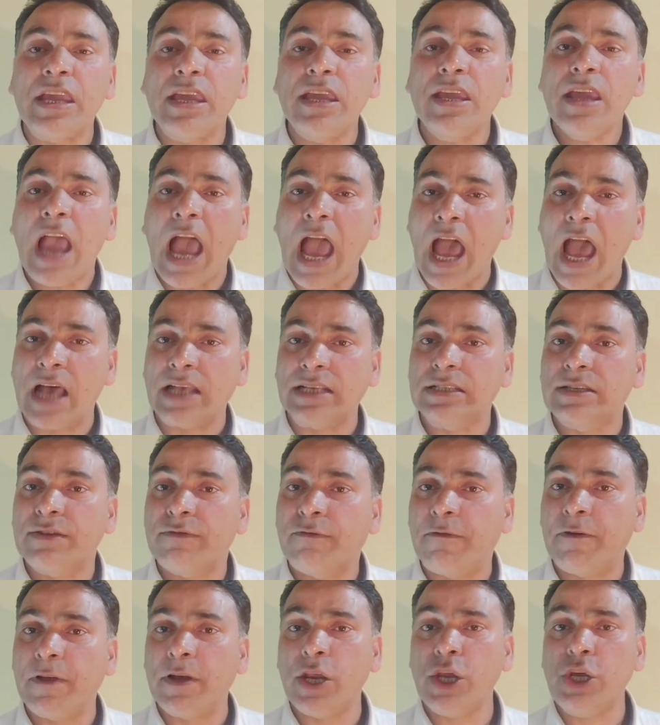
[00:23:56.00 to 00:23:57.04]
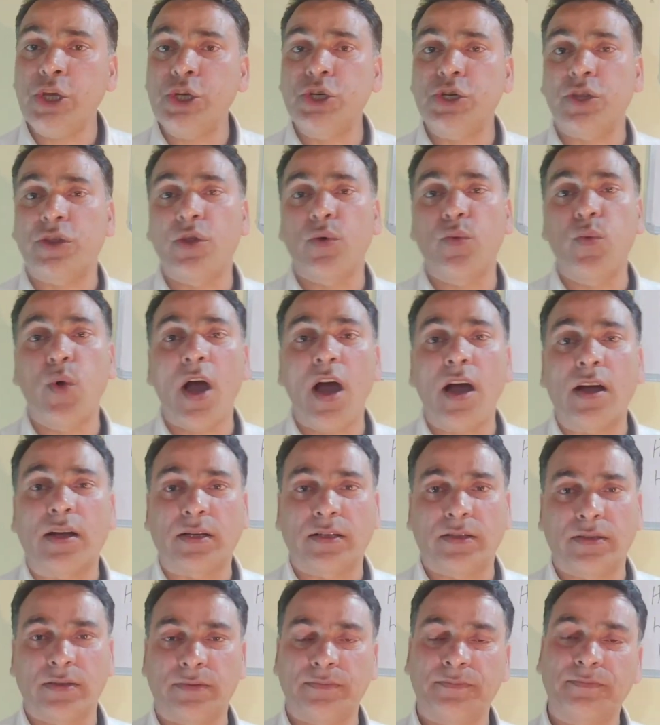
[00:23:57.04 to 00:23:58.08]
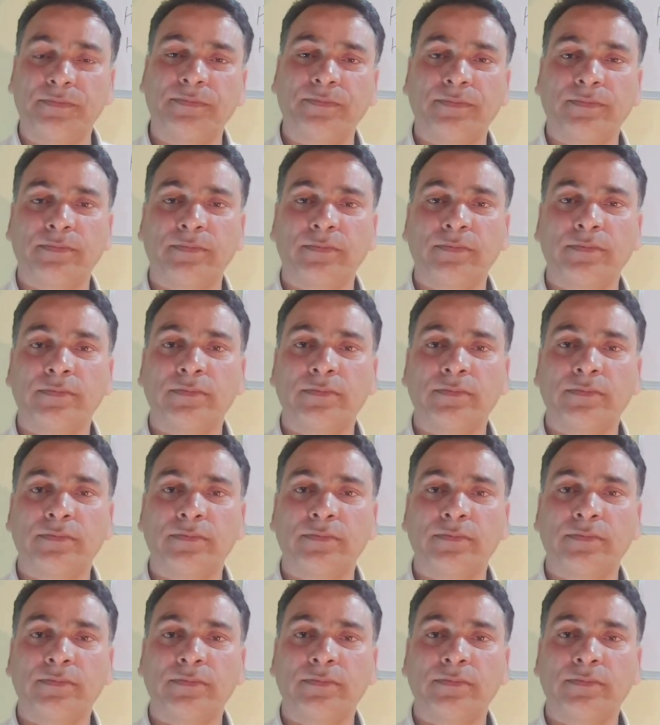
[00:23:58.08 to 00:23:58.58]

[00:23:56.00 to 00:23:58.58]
He has finished the work.